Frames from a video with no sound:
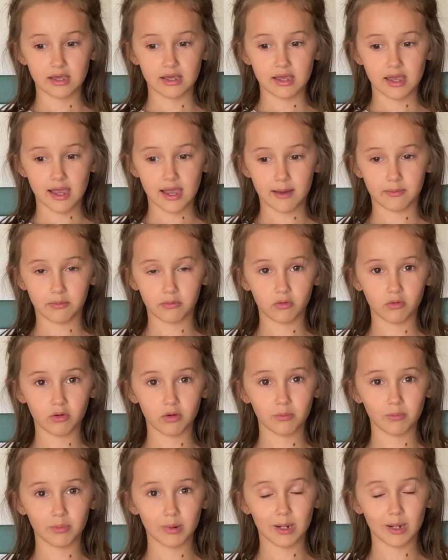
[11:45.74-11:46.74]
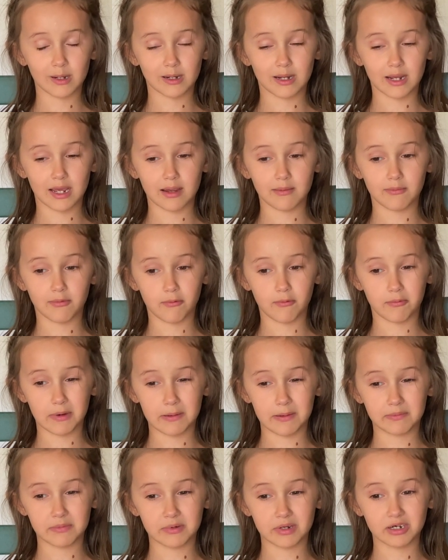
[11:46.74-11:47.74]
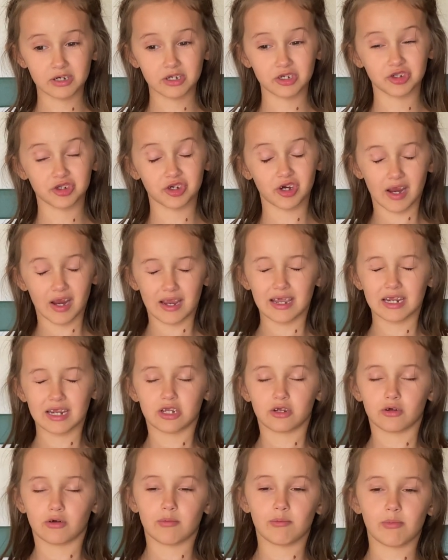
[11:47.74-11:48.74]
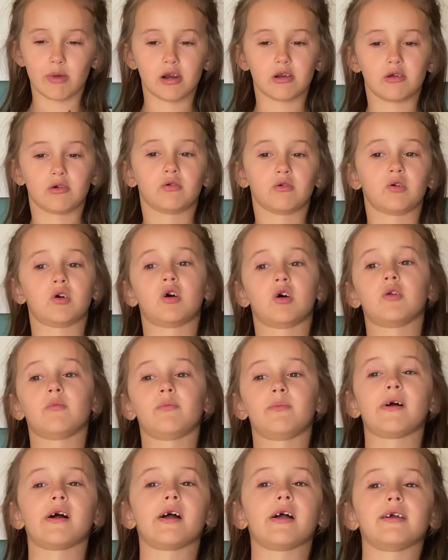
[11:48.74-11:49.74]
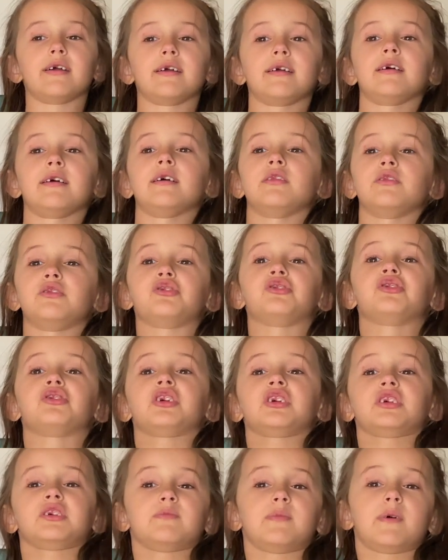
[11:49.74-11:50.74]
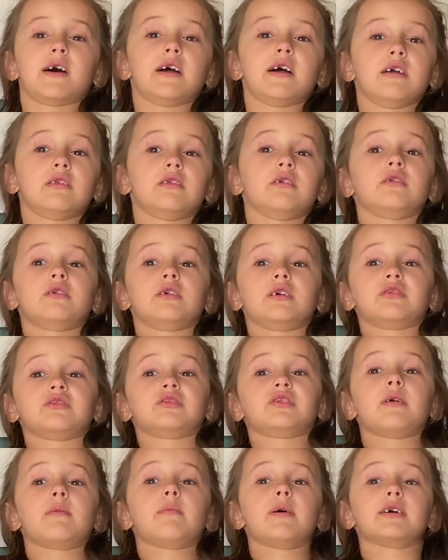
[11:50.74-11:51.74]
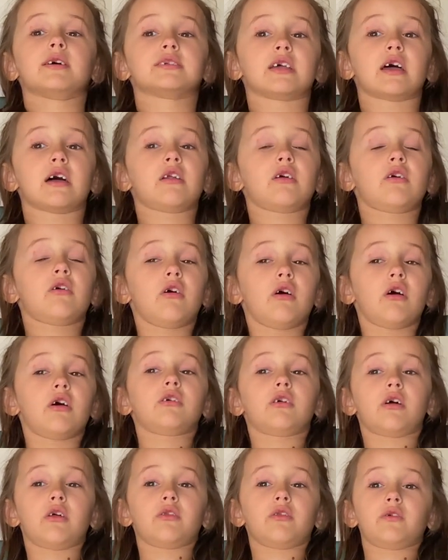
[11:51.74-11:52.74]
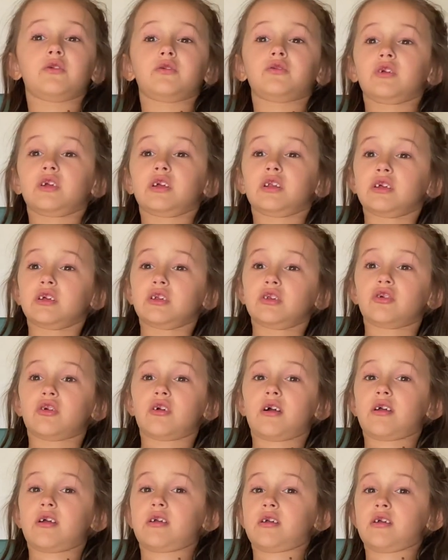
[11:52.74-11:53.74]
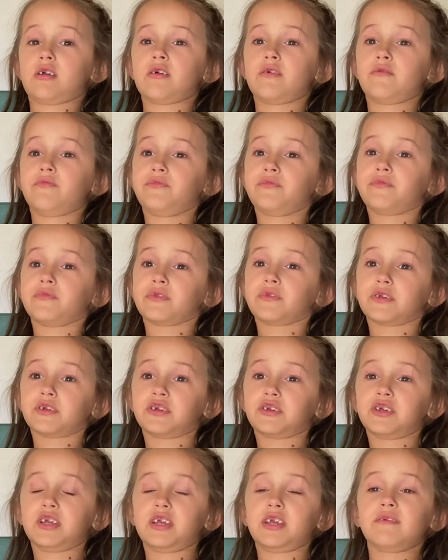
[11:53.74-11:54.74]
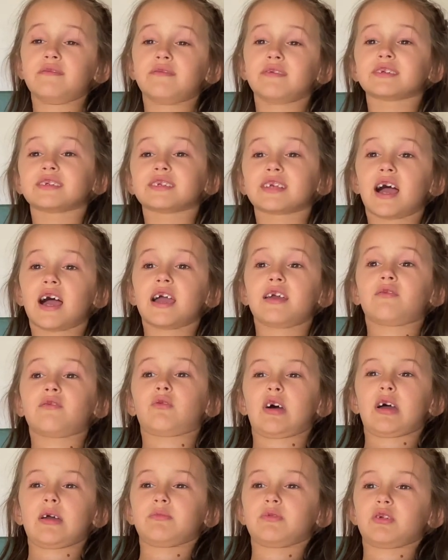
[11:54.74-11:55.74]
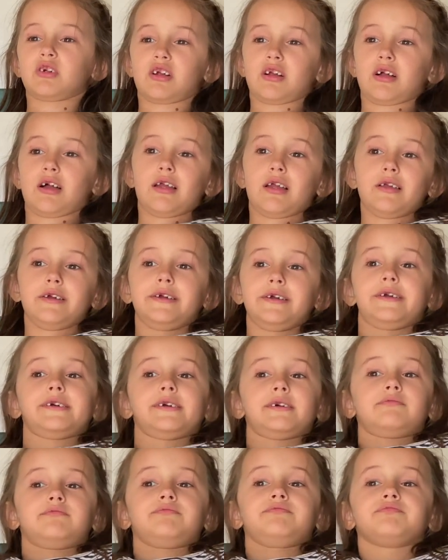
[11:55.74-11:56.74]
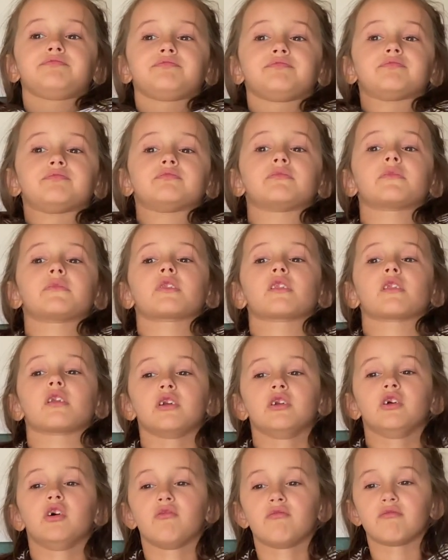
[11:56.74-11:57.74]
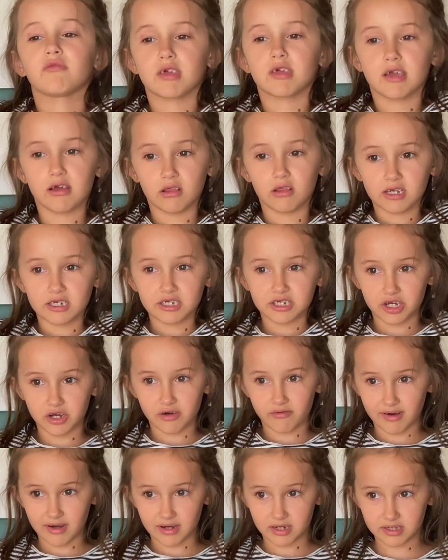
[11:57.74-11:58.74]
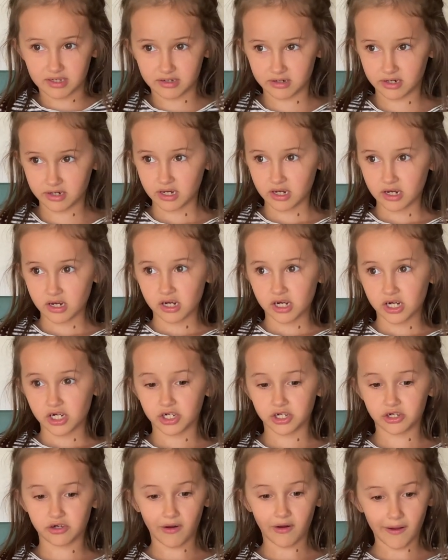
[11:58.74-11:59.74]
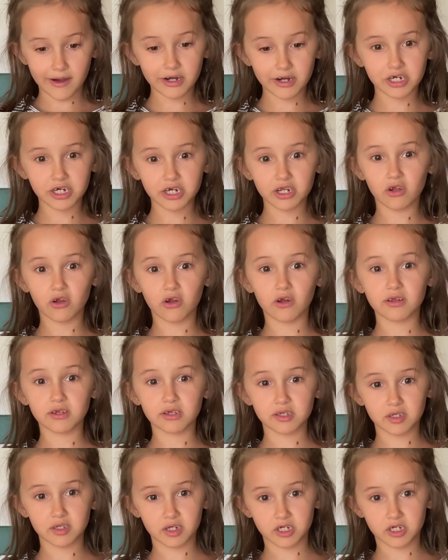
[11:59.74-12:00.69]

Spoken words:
It happened one day Bo Peep did stray into a meadow hard by. There she espied their tails side by side, all hung on the tree to dry. She heaved a sigh and wiped her eye, and over the hillocks she raced. She tried as she could, as a